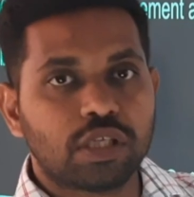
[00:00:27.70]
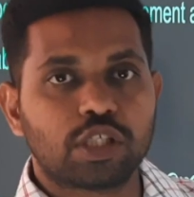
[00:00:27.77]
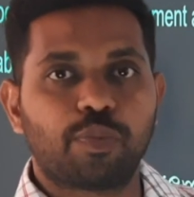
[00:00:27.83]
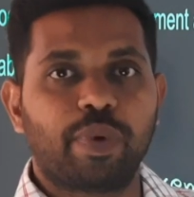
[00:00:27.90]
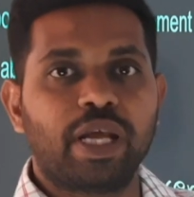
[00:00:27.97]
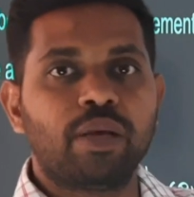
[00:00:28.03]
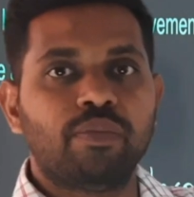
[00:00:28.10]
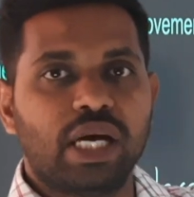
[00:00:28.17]

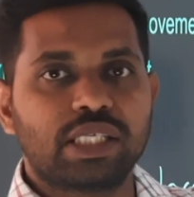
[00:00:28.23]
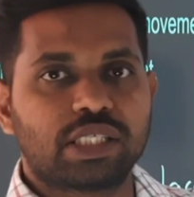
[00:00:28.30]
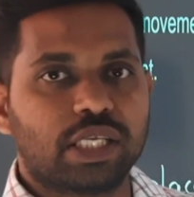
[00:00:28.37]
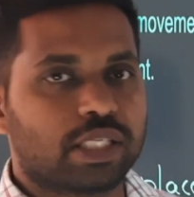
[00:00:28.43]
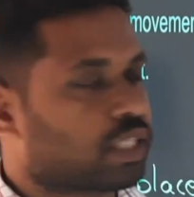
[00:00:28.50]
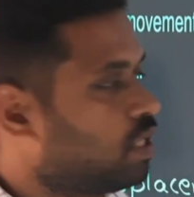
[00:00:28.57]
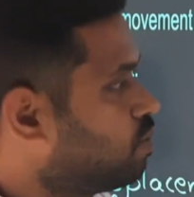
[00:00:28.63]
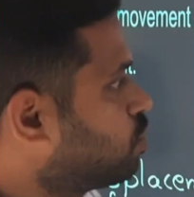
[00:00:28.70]
spring mass
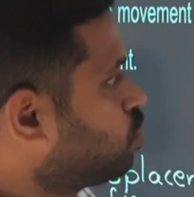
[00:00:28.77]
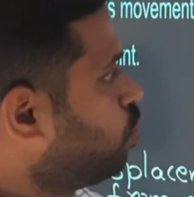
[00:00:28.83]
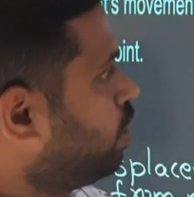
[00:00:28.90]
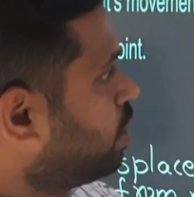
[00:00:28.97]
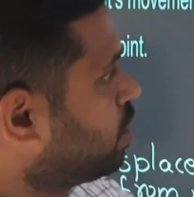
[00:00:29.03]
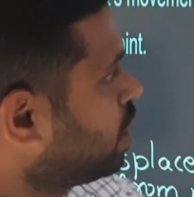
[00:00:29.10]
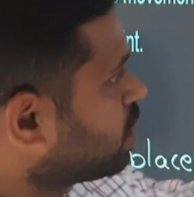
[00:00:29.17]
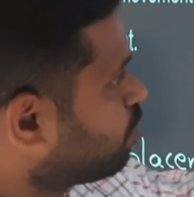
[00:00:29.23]
system. So
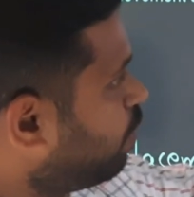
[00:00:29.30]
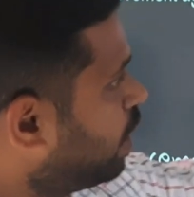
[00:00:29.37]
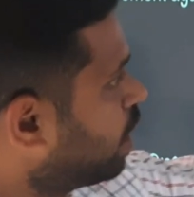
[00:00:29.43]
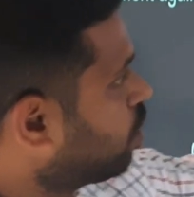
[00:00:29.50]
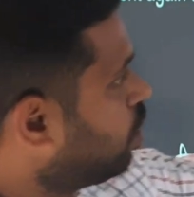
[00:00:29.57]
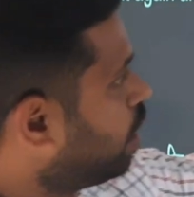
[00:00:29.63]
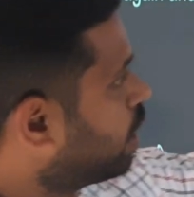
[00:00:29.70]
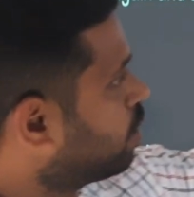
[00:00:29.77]
in this
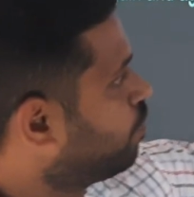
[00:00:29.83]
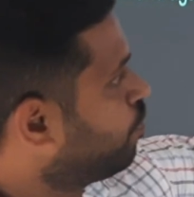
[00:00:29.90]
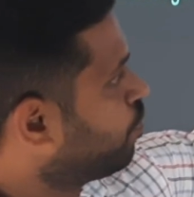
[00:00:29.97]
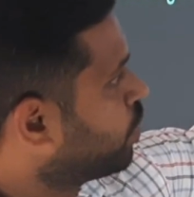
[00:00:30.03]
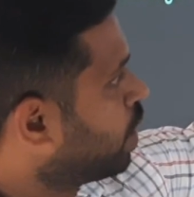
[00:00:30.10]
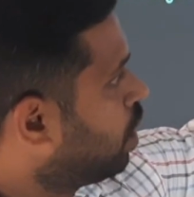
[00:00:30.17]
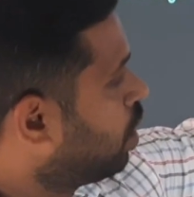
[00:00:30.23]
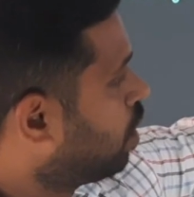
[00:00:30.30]
particular
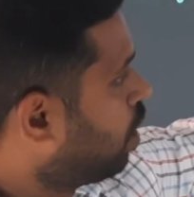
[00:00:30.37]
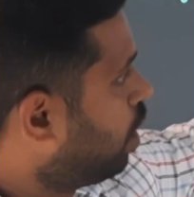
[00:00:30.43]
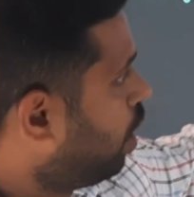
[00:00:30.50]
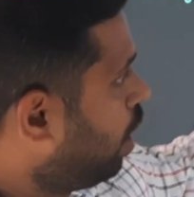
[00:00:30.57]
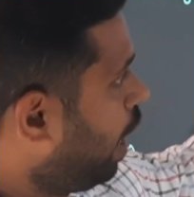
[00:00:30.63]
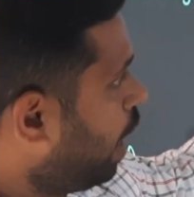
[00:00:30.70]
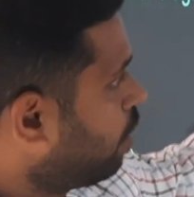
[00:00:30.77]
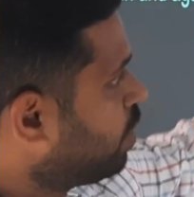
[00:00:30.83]

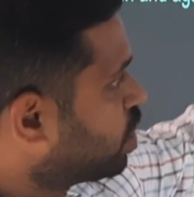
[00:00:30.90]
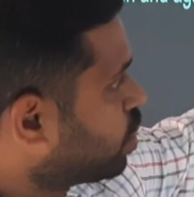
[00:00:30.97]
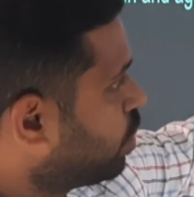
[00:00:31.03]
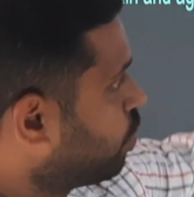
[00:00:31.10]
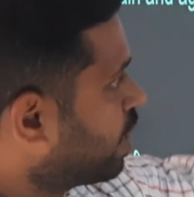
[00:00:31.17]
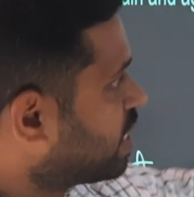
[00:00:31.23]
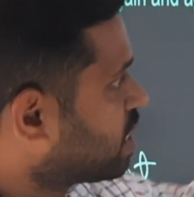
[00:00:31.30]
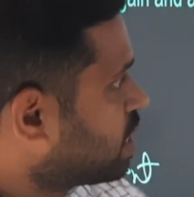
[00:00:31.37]

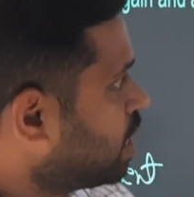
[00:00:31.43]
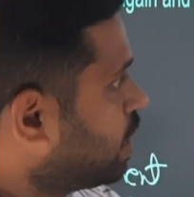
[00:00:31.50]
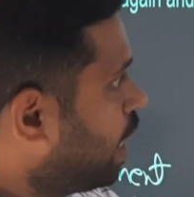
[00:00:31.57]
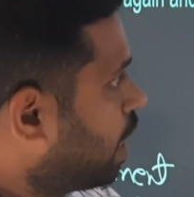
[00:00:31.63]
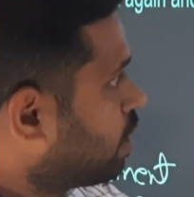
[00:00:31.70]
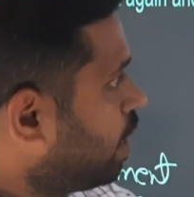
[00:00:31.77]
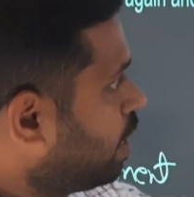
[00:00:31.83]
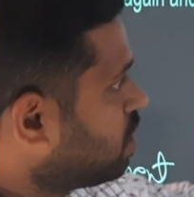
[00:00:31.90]
animation you can see
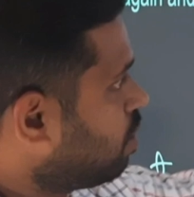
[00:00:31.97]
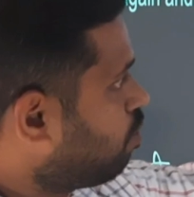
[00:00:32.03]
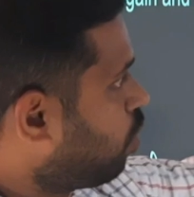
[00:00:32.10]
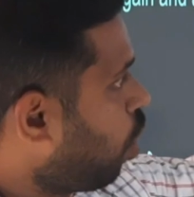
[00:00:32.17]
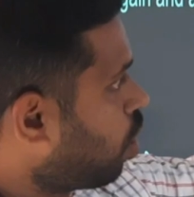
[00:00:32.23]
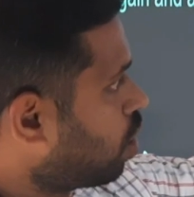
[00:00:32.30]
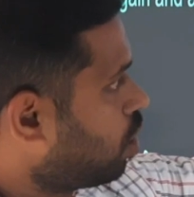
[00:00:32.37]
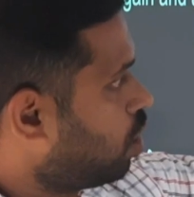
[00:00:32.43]
that there is a
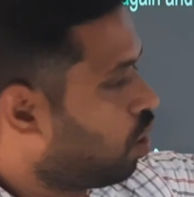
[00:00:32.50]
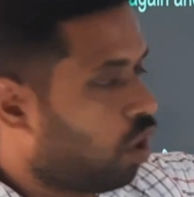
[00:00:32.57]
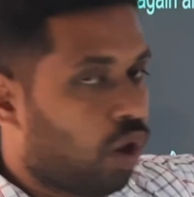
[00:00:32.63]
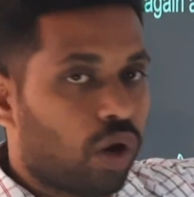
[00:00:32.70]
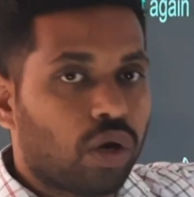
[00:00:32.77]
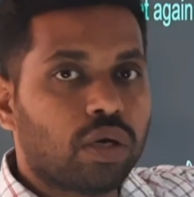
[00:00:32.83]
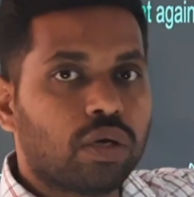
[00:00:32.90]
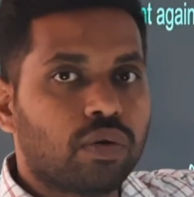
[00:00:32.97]

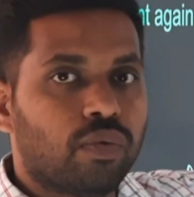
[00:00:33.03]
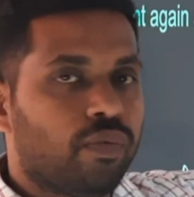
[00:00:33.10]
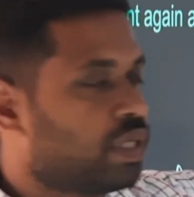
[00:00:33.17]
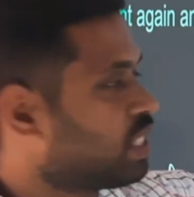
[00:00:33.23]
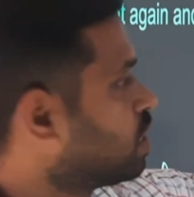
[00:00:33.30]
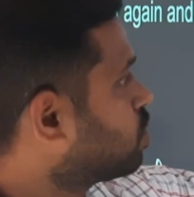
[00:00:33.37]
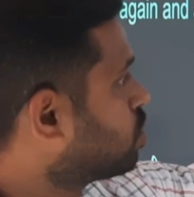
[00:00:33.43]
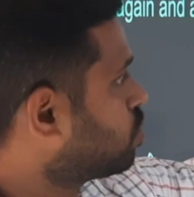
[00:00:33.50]
block
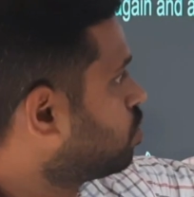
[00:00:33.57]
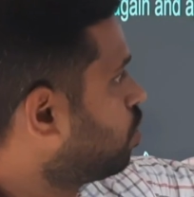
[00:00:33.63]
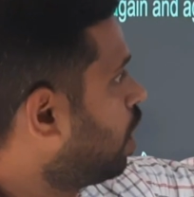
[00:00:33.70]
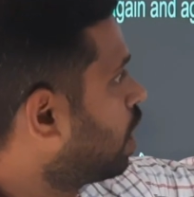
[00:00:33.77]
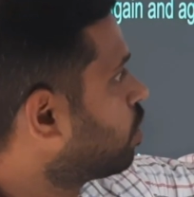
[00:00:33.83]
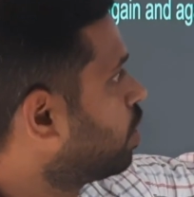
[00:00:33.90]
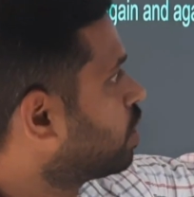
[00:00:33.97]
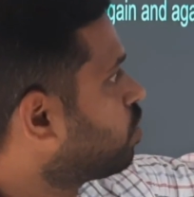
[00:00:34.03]
which is
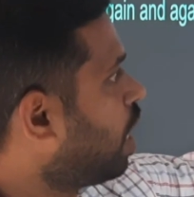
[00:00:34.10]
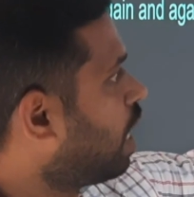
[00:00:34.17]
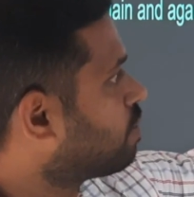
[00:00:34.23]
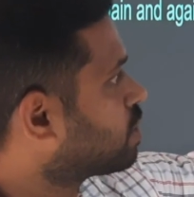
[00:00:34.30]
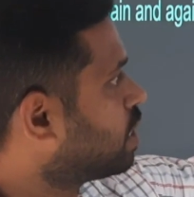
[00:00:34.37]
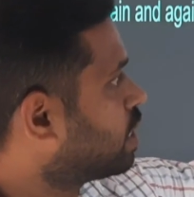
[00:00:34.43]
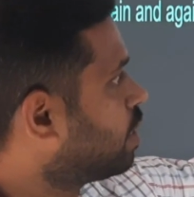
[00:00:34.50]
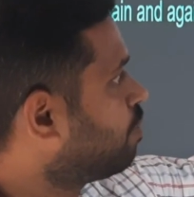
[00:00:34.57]
going to
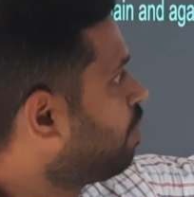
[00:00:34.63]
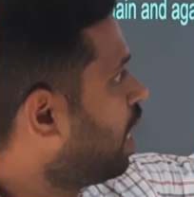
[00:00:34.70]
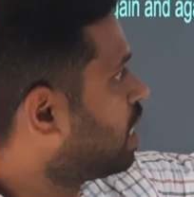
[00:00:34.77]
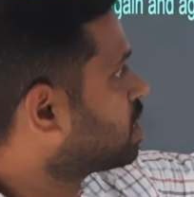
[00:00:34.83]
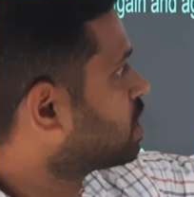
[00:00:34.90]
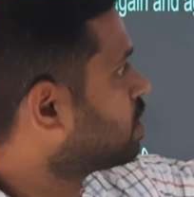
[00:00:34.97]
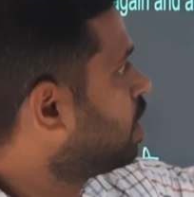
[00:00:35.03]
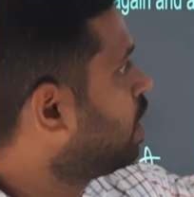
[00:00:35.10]
have certain
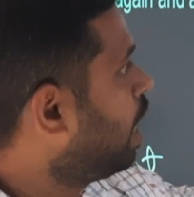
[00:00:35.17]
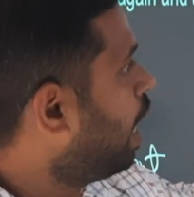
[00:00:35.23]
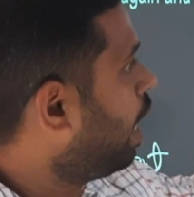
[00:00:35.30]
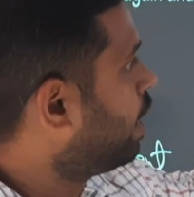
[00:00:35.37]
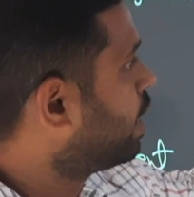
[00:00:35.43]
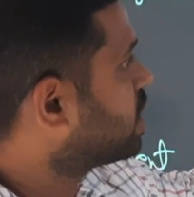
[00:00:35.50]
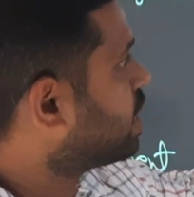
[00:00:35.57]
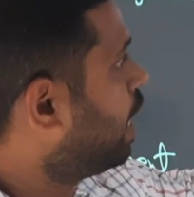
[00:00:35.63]
mass and it is